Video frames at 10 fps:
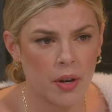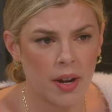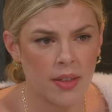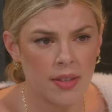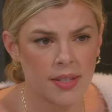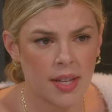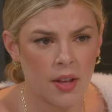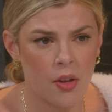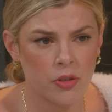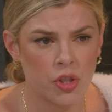were in the
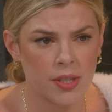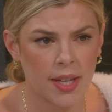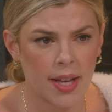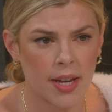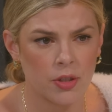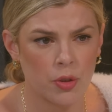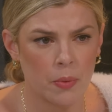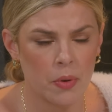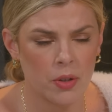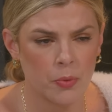psychology
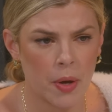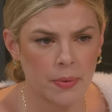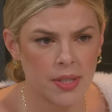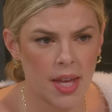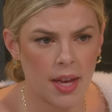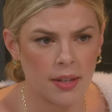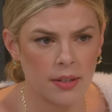psychiatry world. Why was that?